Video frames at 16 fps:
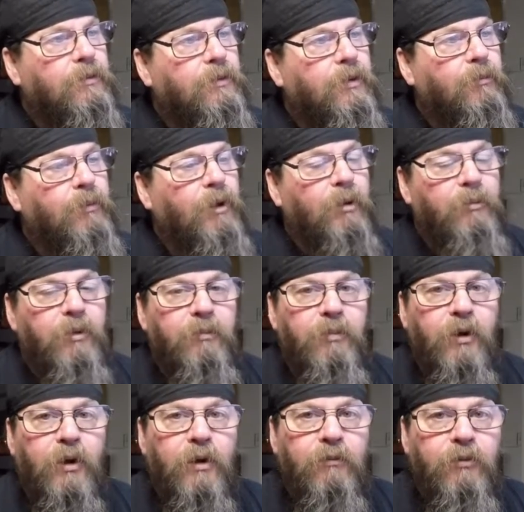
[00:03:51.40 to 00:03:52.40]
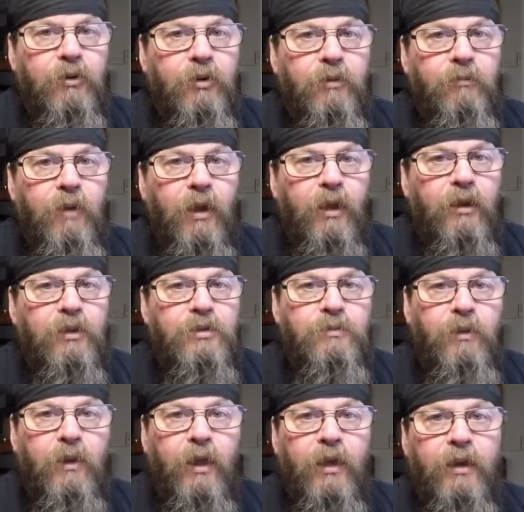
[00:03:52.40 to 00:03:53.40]
Might be part of a good maintenance
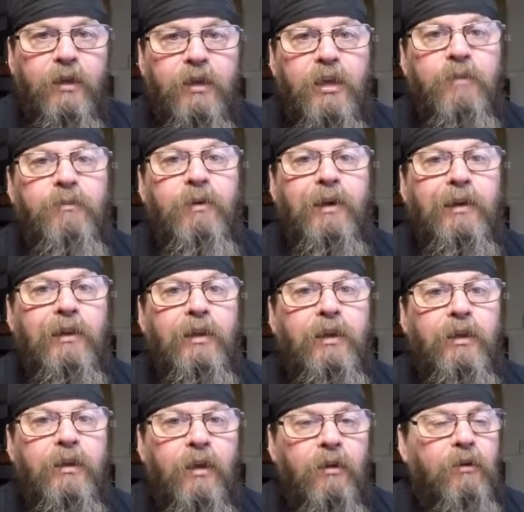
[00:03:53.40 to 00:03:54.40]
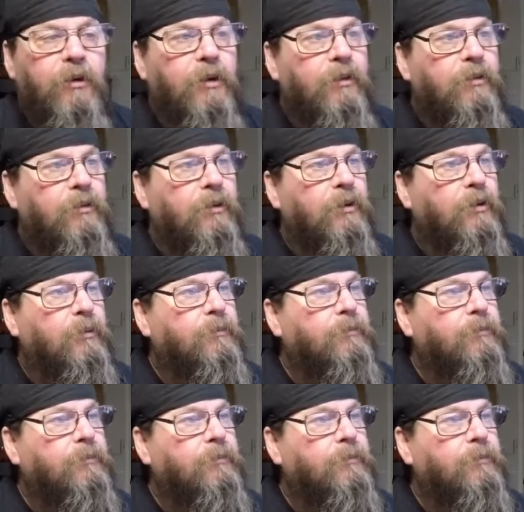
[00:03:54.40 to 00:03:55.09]
plan to keep it clean underneath here.